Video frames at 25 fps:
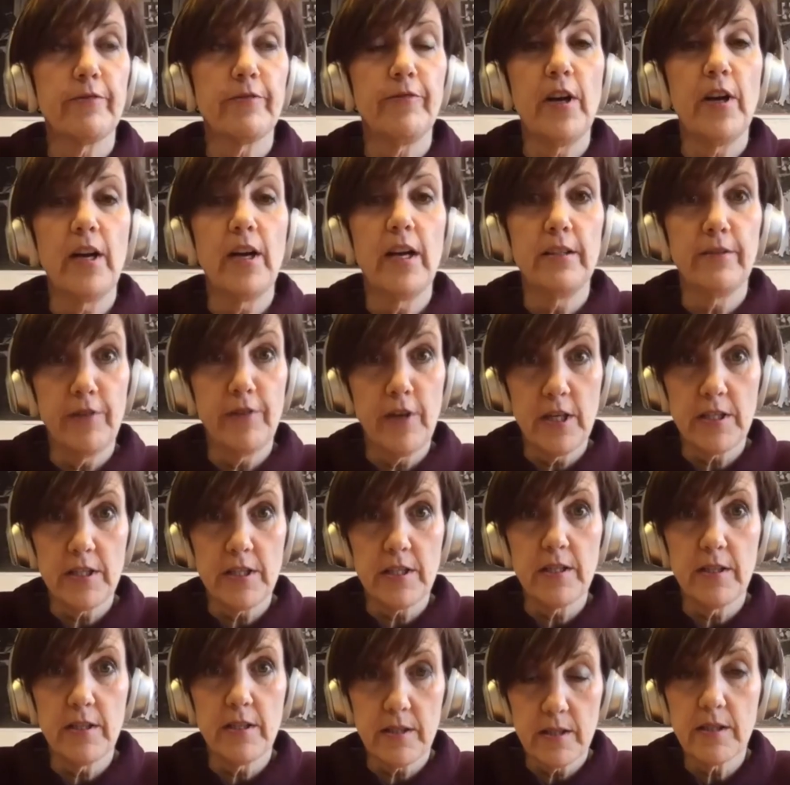in the first
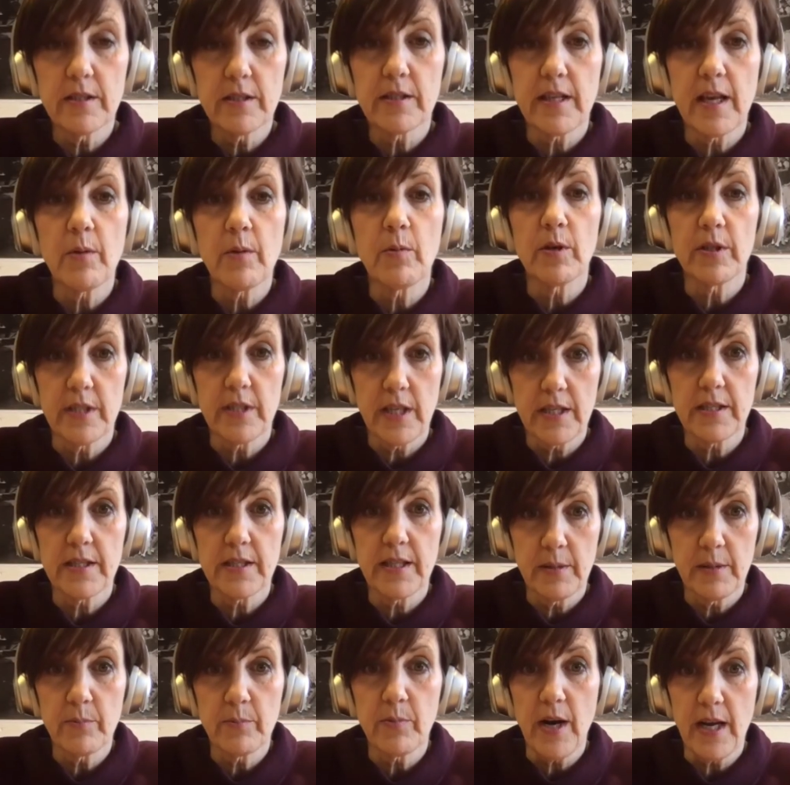instance, they were
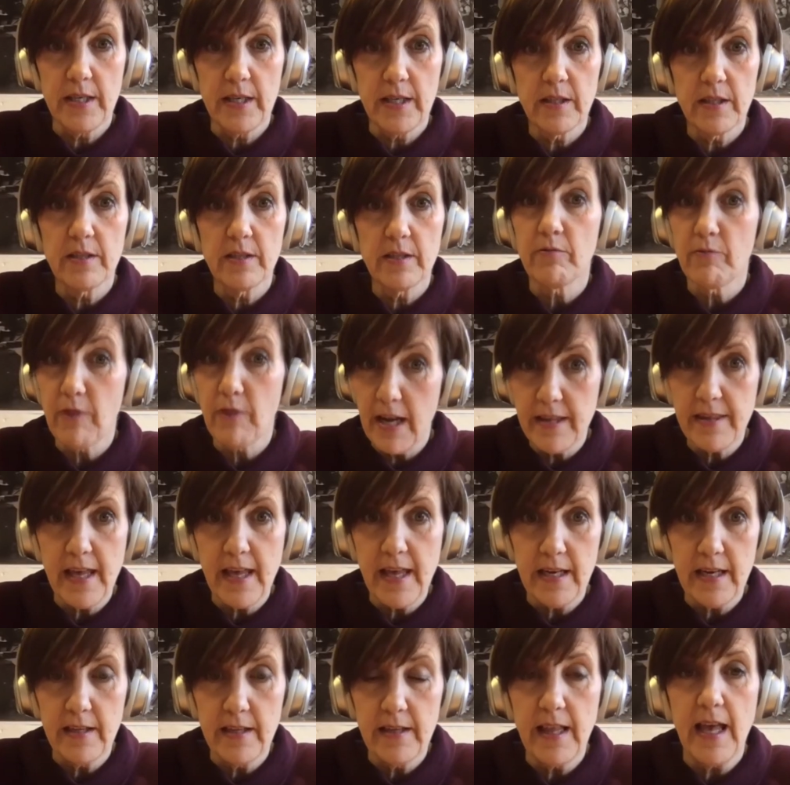Tusting branded right then
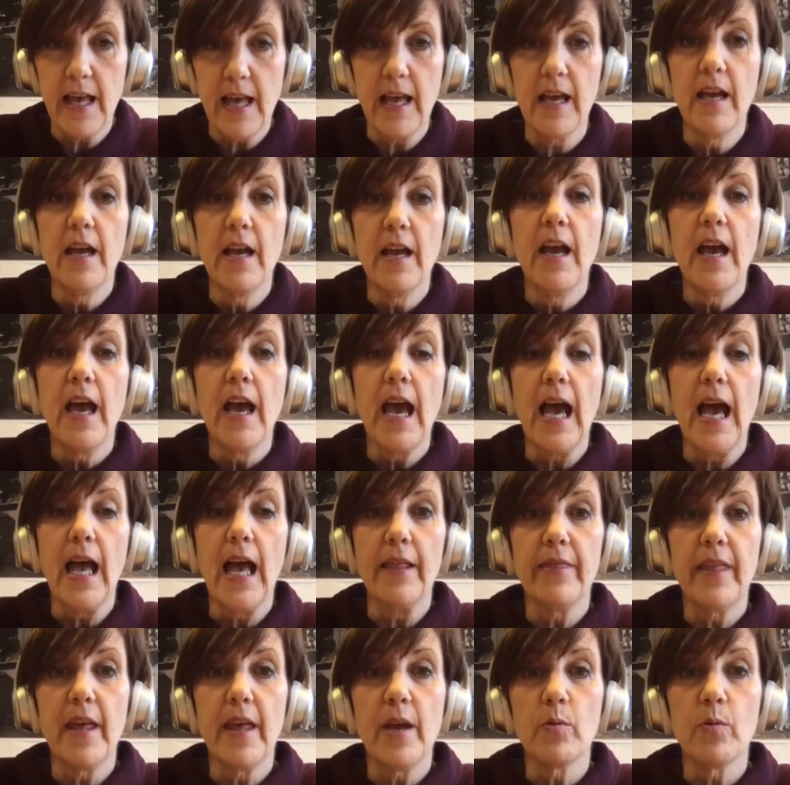and there, and
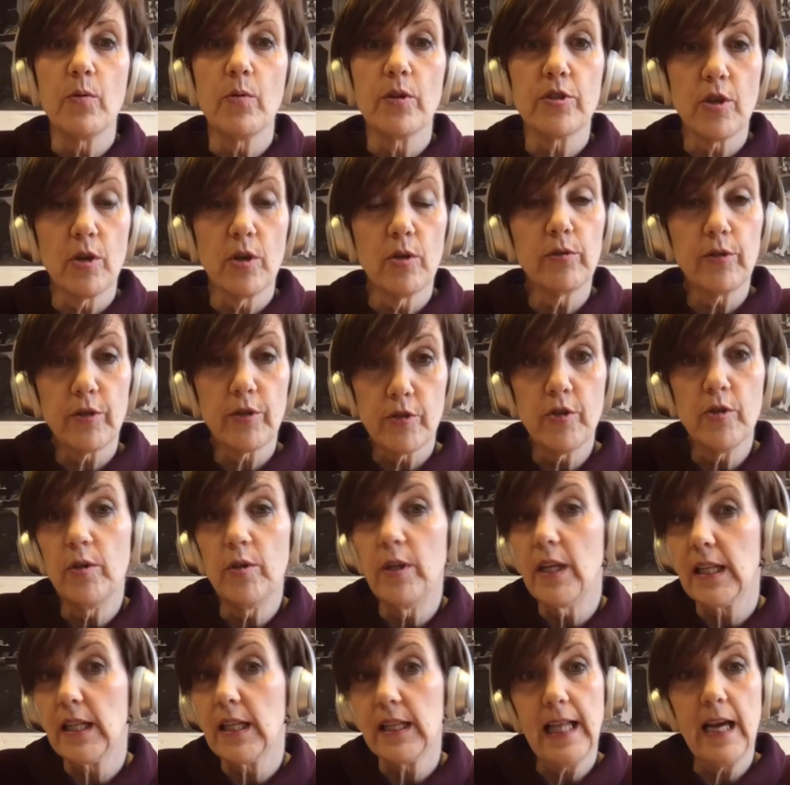they were sold through
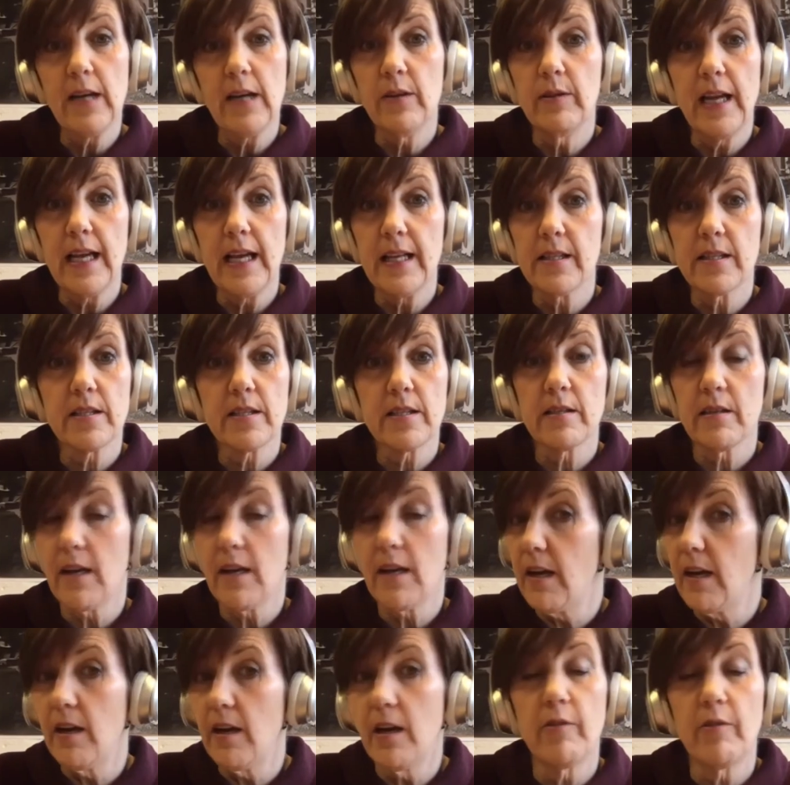little outlets
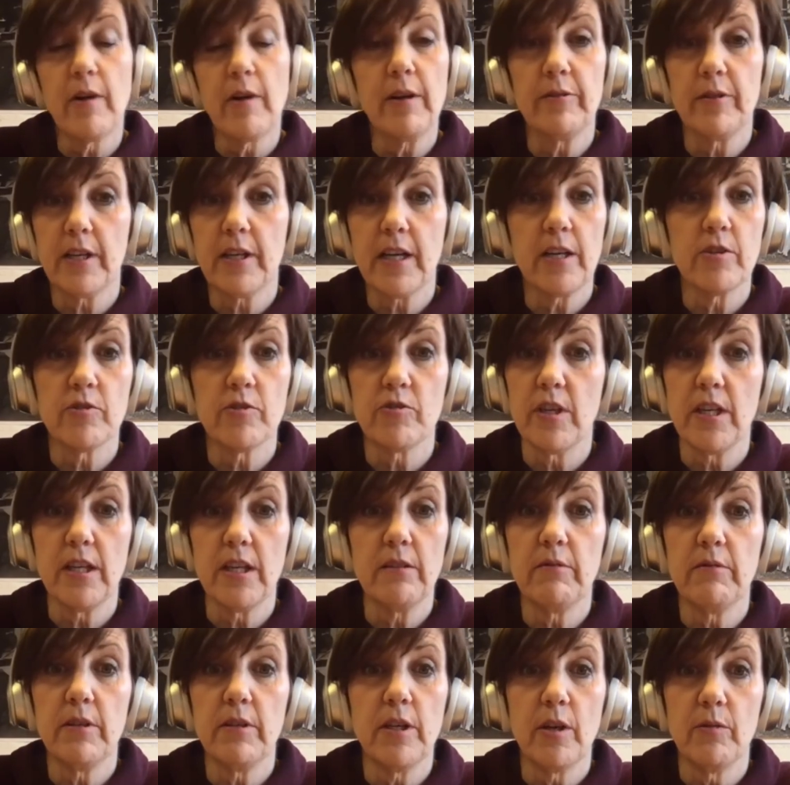around the
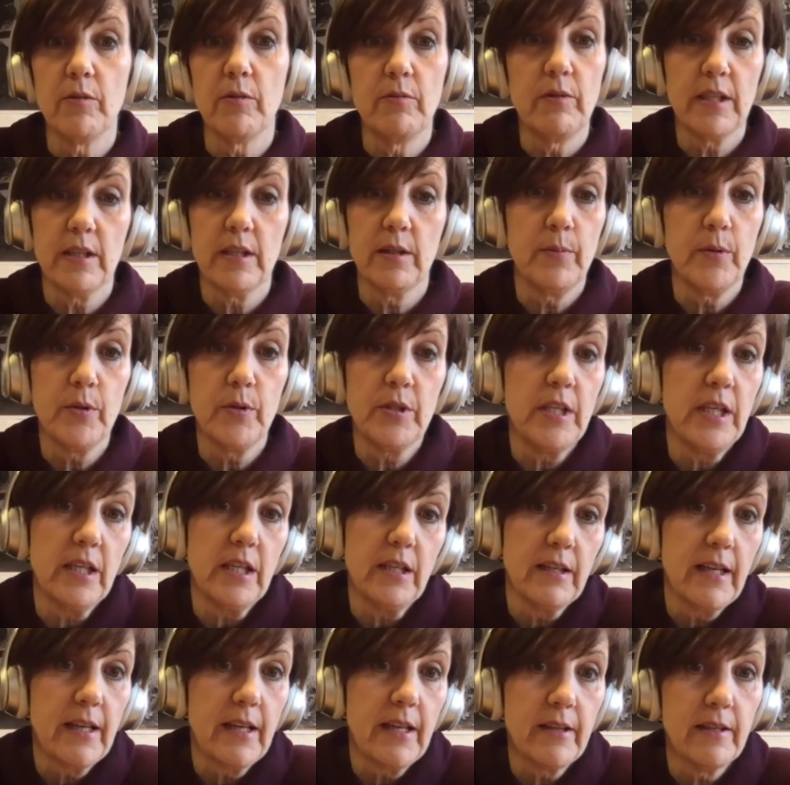country. You know, little
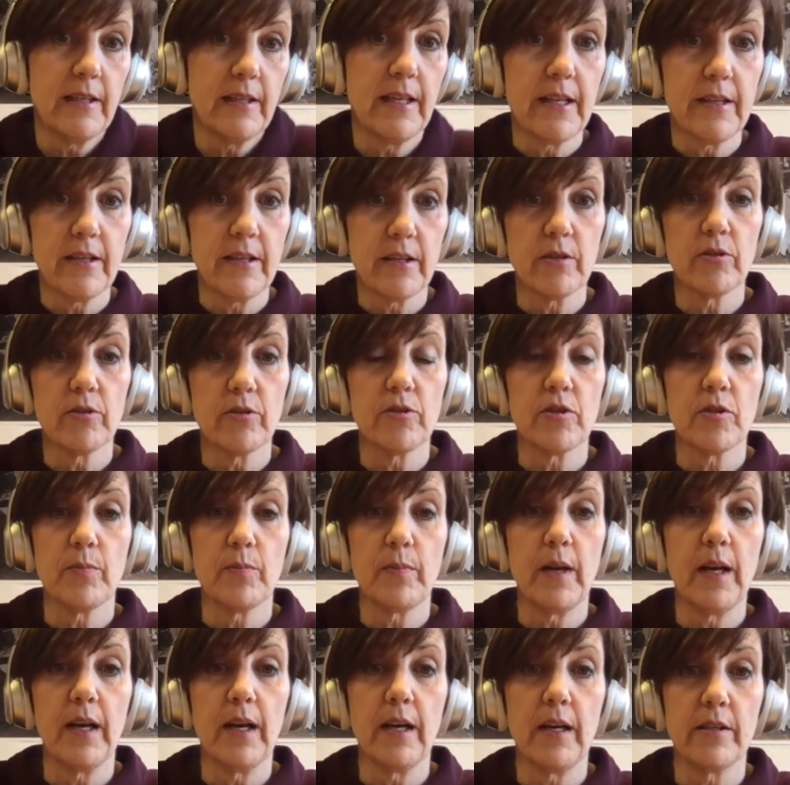boutique leather goods
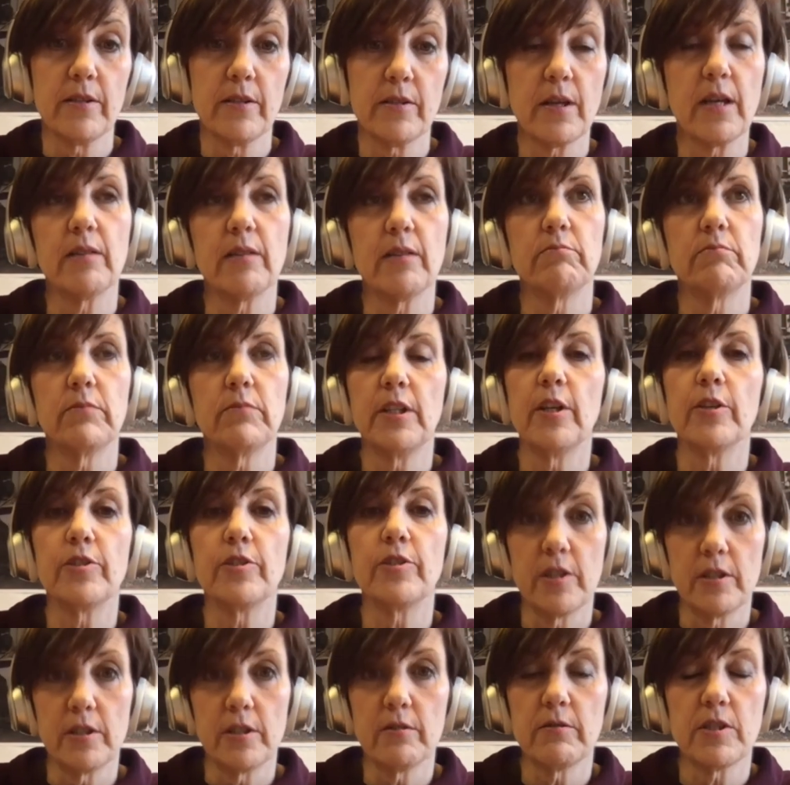suppliers. You know,
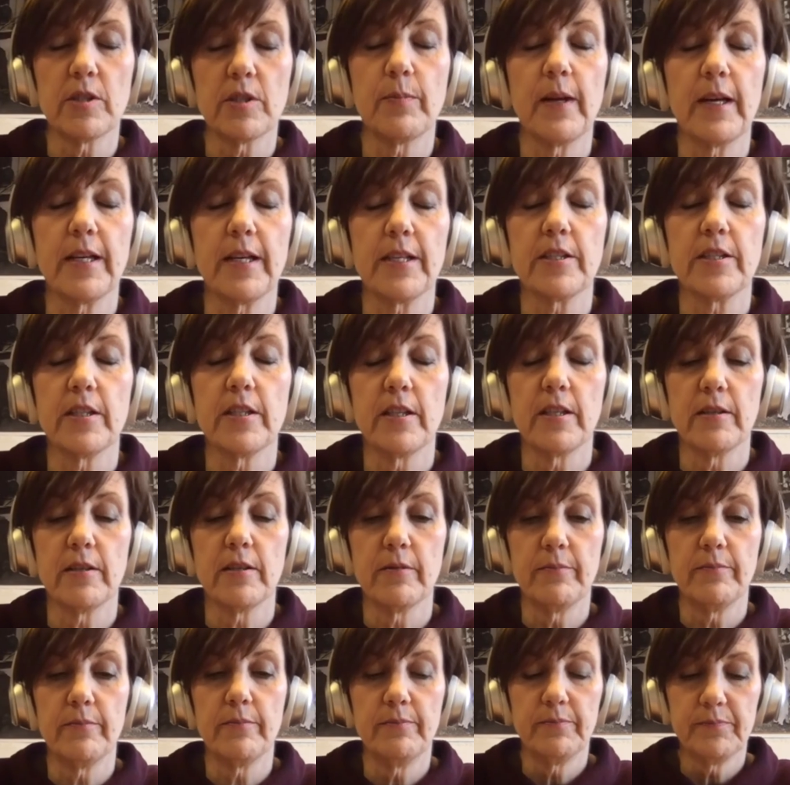to suppliers to
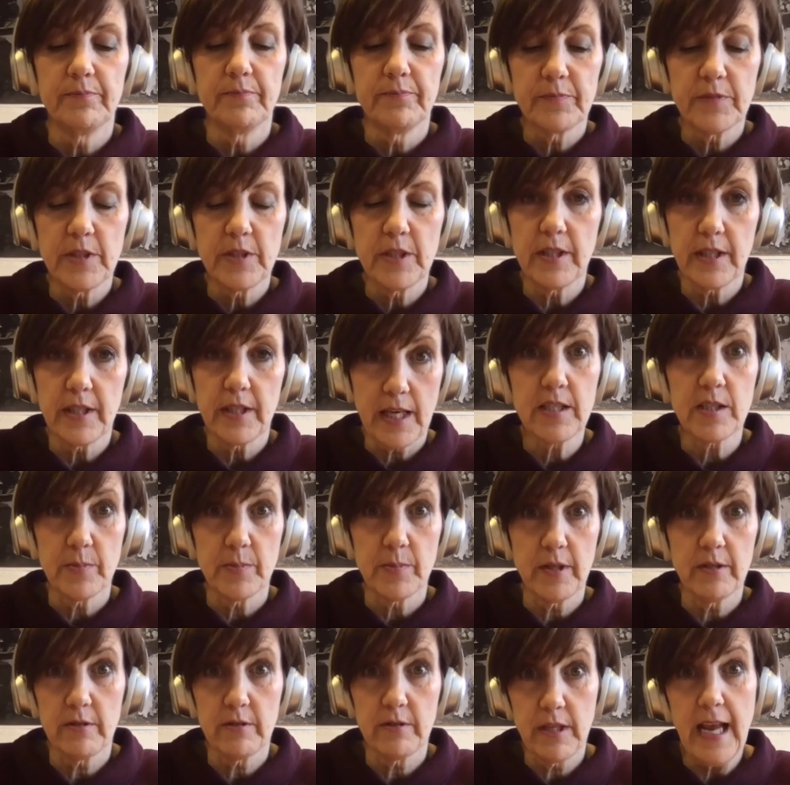the
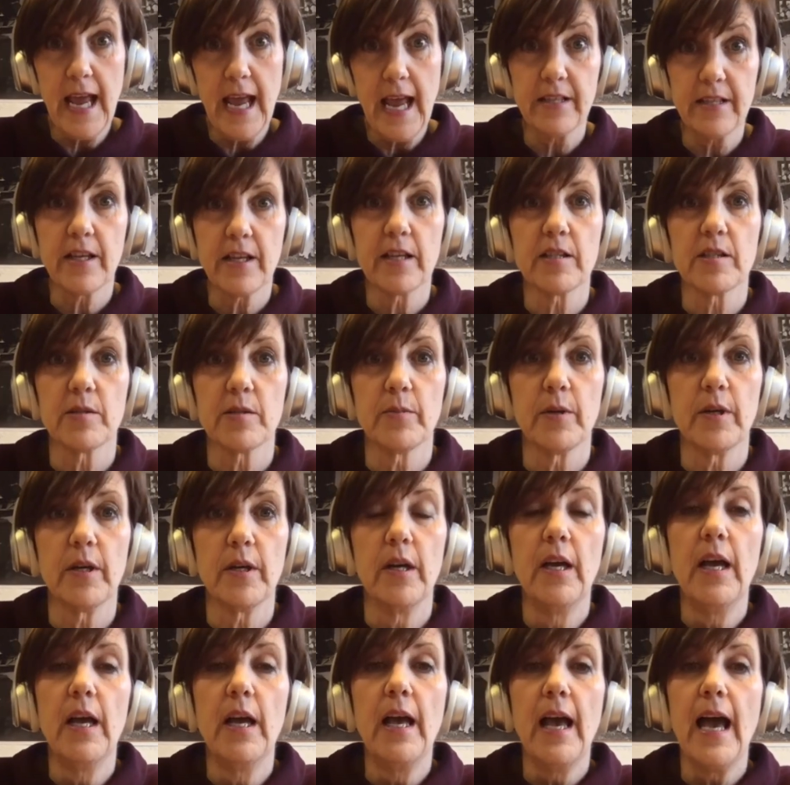customer, end customer.
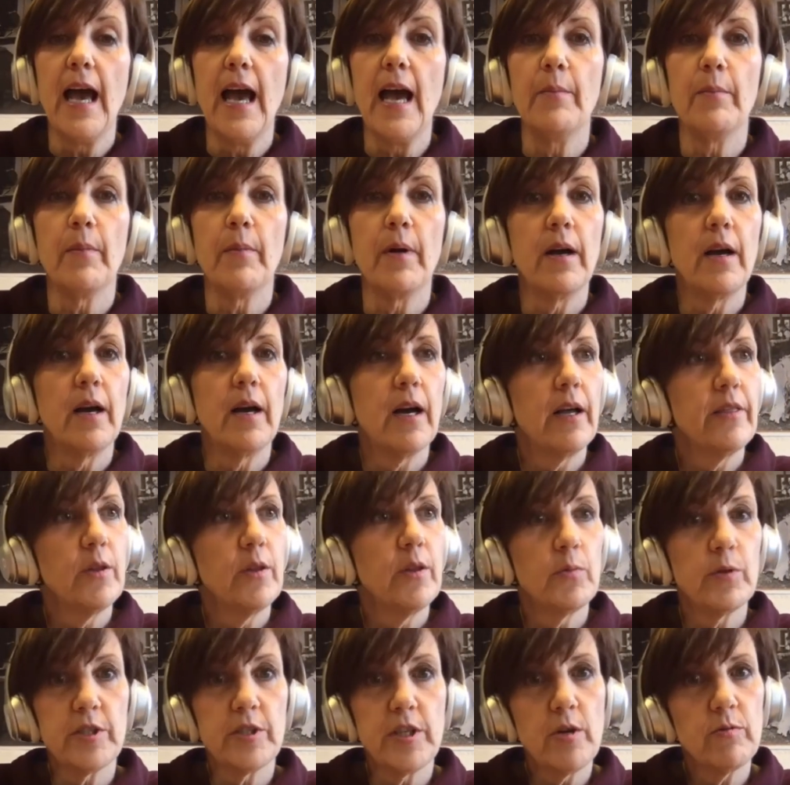
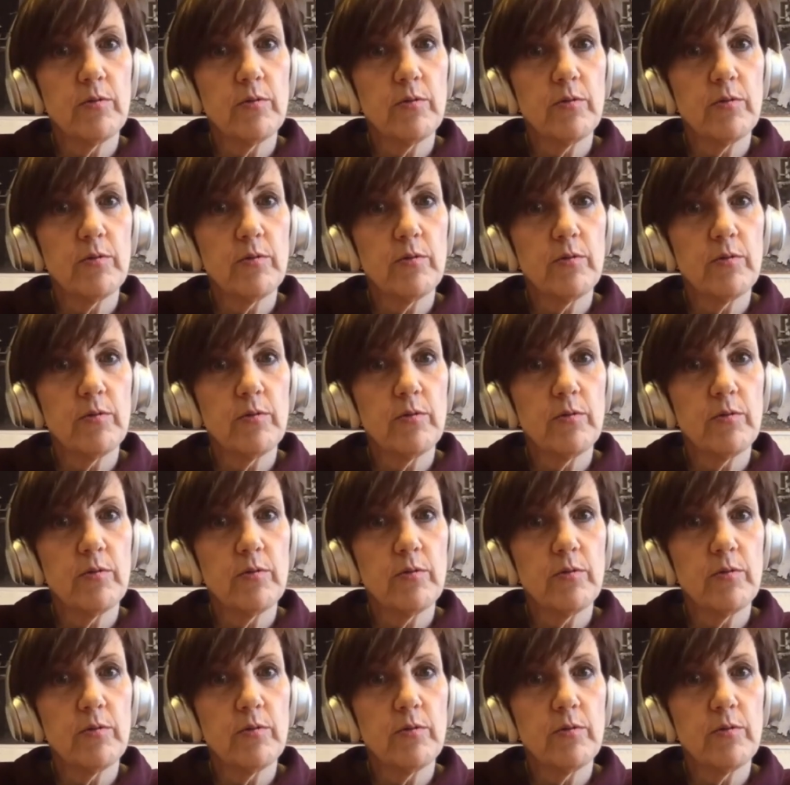There was